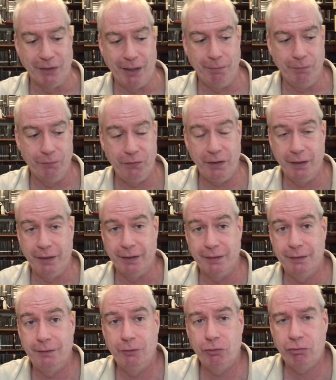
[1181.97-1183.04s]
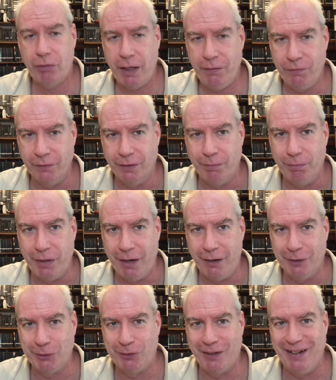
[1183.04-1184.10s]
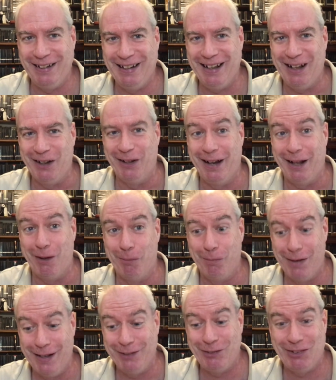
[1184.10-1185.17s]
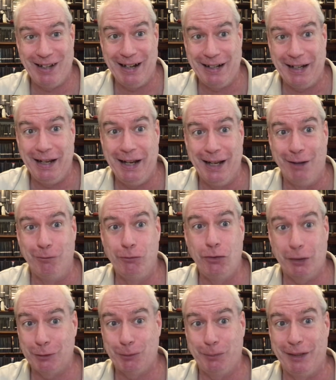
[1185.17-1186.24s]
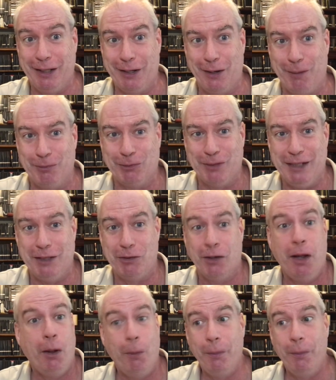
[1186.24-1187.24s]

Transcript: I'm feeling a trifle embarrassed right now at how much tech I have just within arm's reach